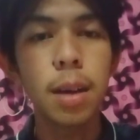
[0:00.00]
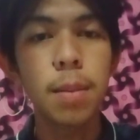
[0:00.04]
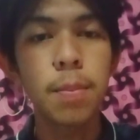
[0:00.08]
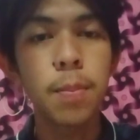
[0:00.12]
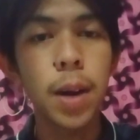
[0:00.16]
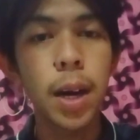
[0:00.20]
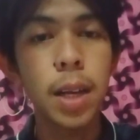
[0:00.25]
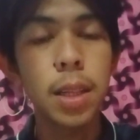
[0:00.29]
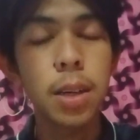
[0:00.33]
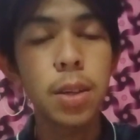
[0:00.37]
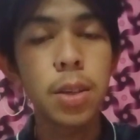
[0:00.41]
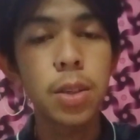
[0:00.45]

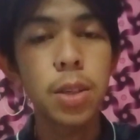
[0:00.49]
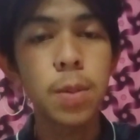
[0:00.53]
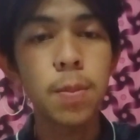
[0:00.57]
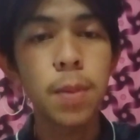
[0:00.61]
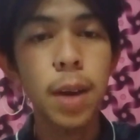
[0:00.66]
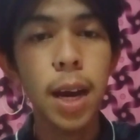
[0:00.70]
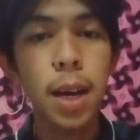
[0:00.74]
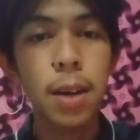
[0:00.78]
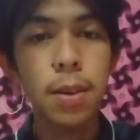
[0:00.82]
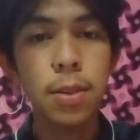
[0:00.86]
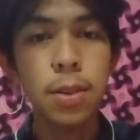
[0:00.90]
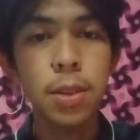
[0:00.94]
patterns of
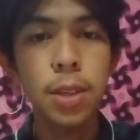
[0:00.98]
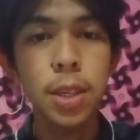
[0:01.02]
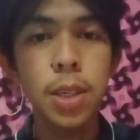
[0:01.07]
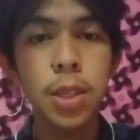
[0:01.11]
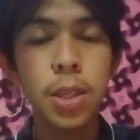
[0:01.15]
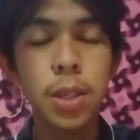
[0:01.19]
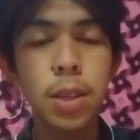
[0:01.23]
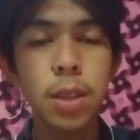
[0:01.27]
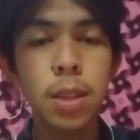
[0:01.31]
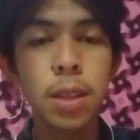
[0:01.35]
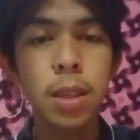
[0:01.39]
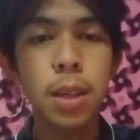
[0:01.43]

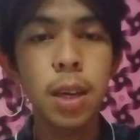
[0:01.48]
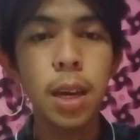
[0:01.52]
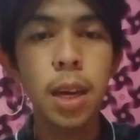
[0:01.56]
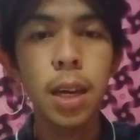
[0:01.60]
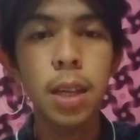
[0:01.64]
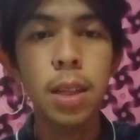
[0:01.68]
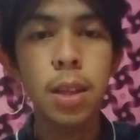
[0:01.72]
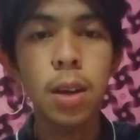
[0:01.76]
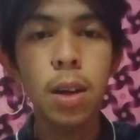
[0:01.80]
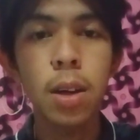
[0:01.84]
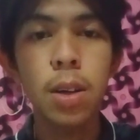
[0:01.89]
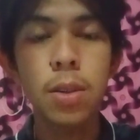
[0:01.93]
acquisition,
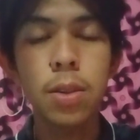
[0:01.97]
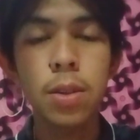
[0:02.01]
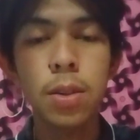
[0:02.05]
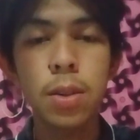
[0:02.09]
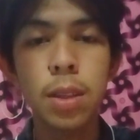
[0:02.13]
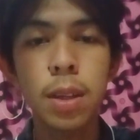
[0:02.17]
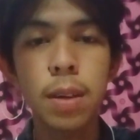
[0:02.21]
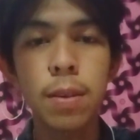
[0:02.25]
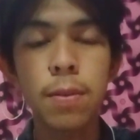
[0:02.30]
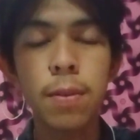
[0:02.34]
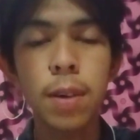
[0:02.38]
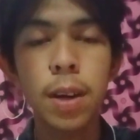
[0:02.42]
and also
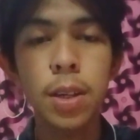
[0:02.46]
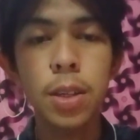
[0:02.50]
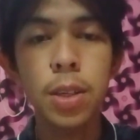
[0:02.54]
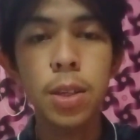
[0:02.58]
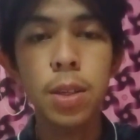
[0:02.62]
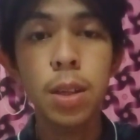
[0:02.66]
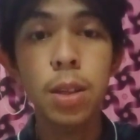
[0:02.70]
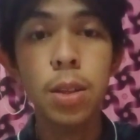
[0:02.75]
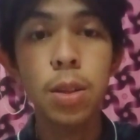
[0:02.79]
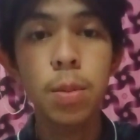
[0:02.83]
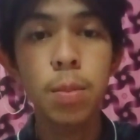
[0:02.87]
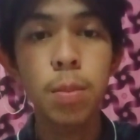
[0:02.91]
the
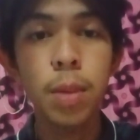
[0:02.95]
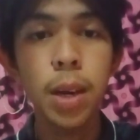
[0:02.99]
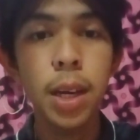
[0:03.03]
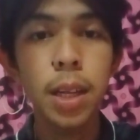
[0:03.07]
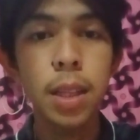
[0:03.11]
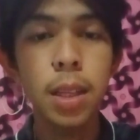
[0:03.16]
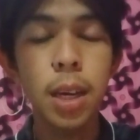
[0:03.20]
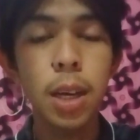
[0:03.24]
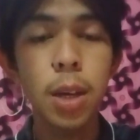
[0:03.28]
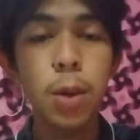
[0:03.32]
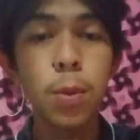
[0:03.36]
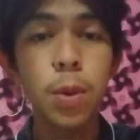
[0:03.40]
functional
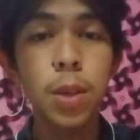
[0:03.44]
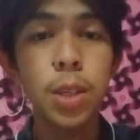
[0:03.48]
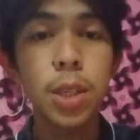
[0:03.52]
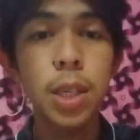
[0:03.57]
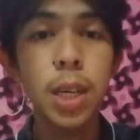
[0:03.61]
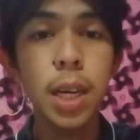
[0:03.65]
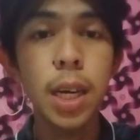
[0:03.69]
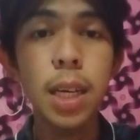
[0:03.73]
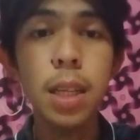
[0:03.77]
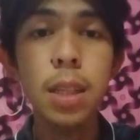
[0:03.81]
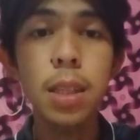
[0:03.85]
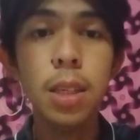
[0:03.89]
domain in which
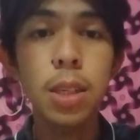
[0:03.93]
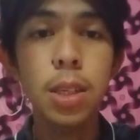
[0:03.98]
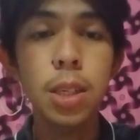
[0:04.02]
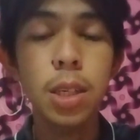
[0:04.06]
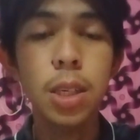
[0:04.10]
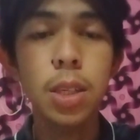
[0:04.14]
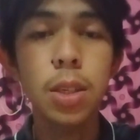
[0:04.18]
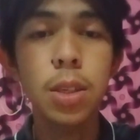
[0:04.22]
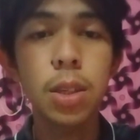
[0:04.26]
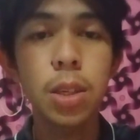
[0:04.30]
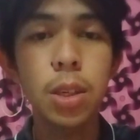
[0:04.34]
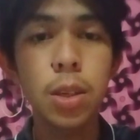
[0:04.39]
English
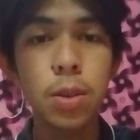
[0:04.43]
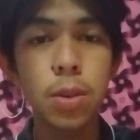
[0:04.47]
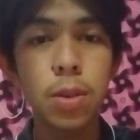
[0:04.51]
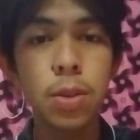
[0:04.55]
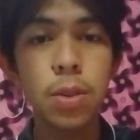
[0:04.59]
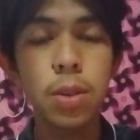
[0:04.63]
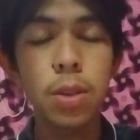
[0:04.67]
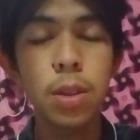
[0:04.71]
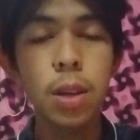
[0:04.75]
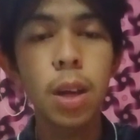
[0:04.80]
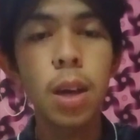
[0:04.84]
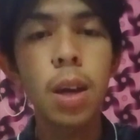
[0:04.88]
is
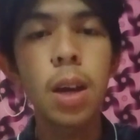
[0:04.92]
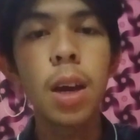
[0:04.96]
used